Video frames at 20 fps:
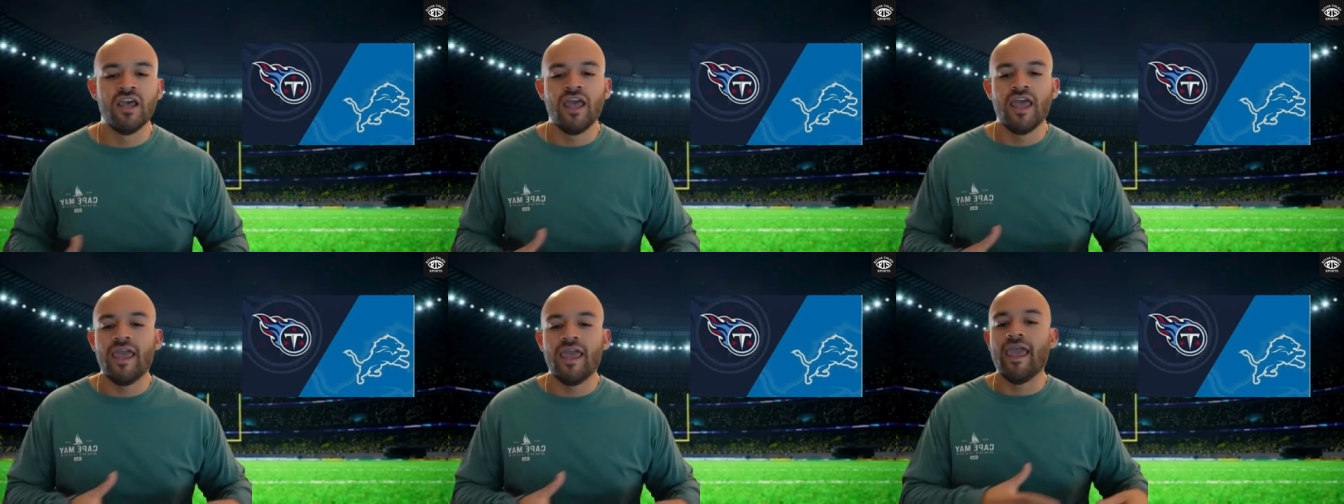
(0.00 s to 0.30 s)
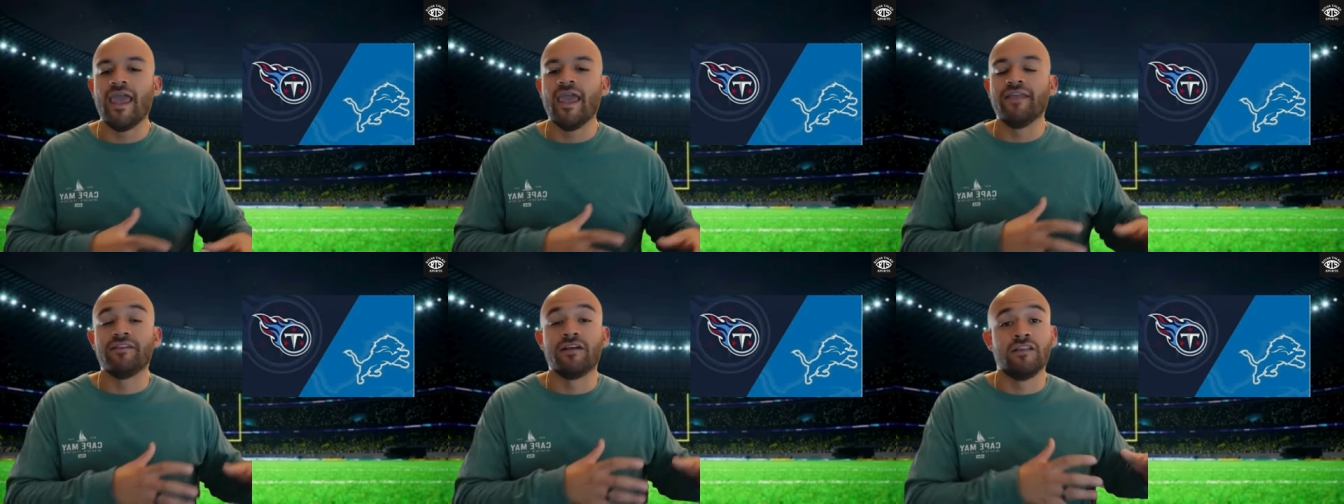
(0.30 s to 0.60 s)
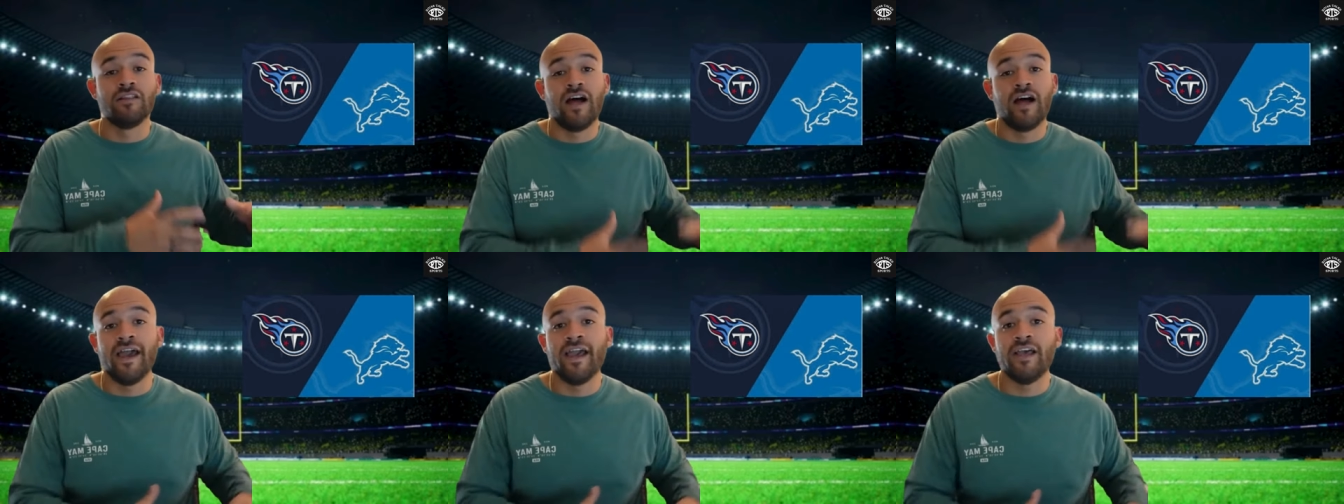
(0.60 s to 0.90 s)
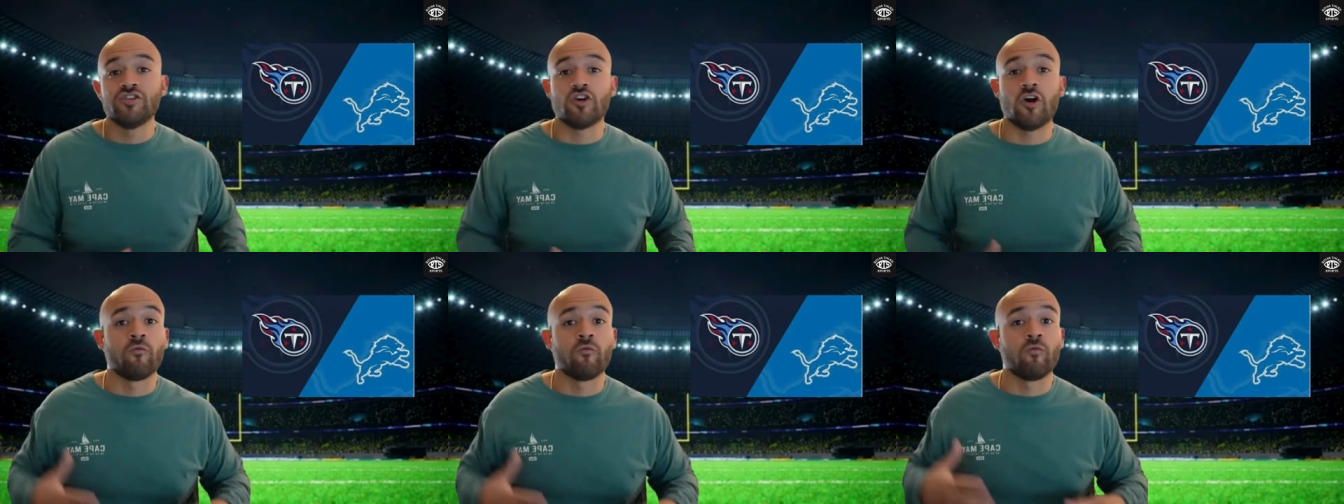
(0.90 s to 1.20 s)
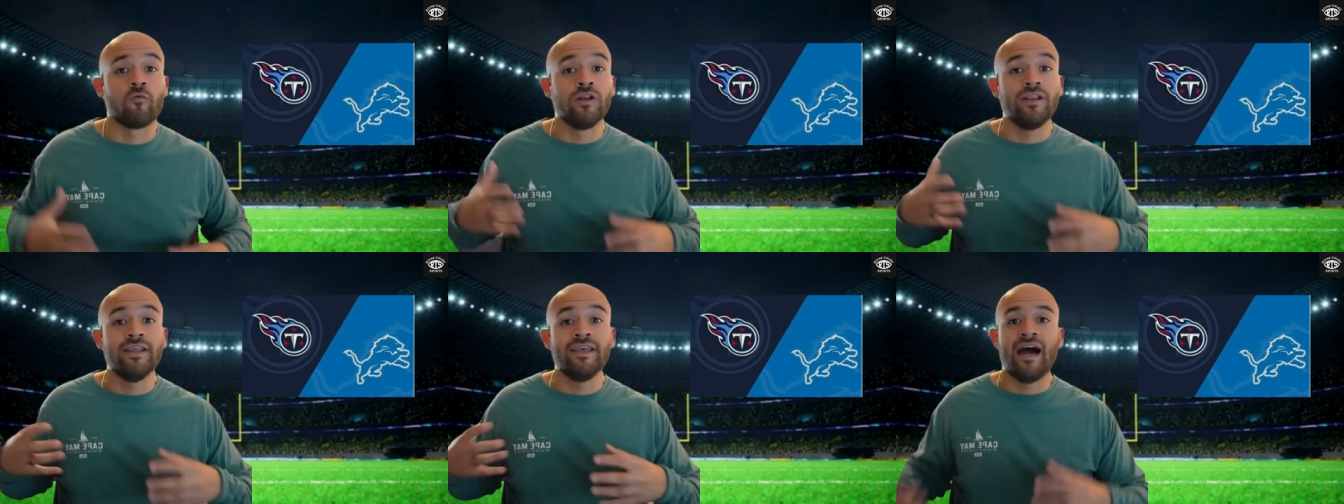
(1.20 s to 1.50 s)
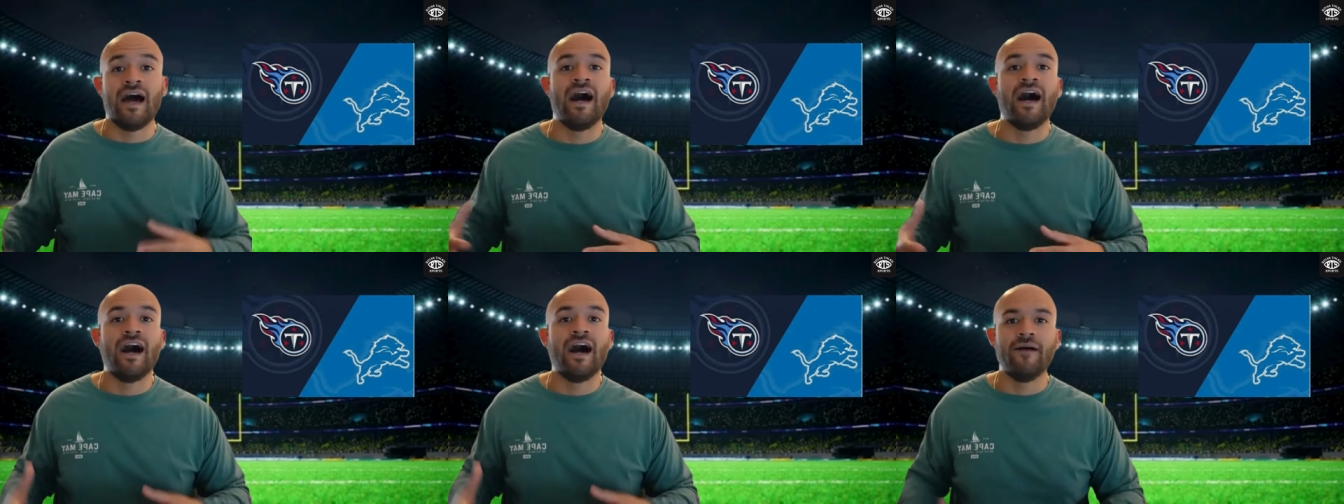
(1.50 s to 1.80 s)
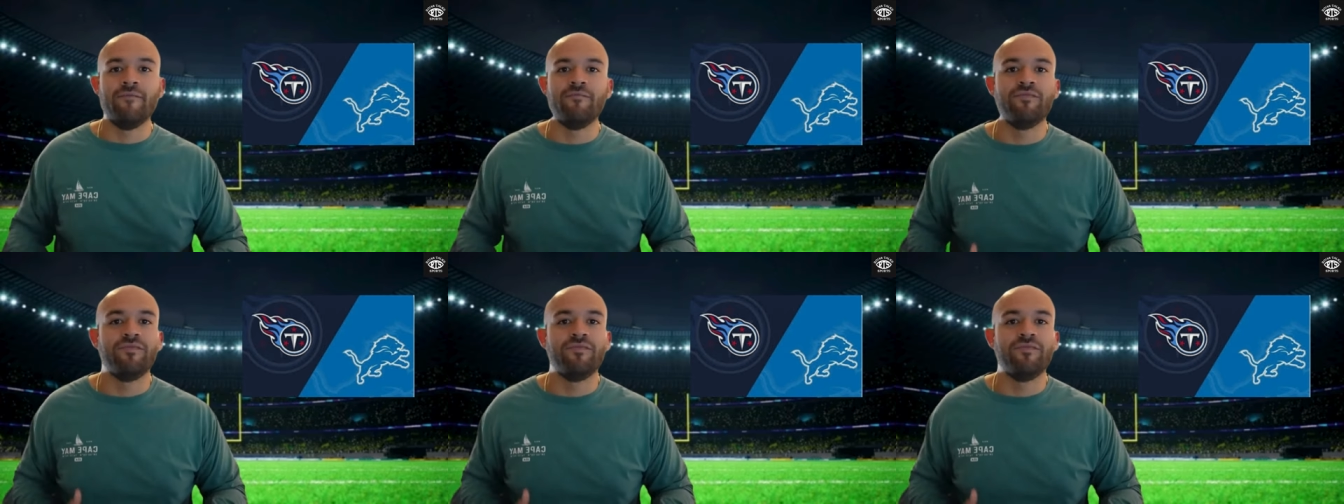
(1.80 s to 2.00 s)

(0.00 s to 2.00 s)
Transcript: and the Lions are really hot.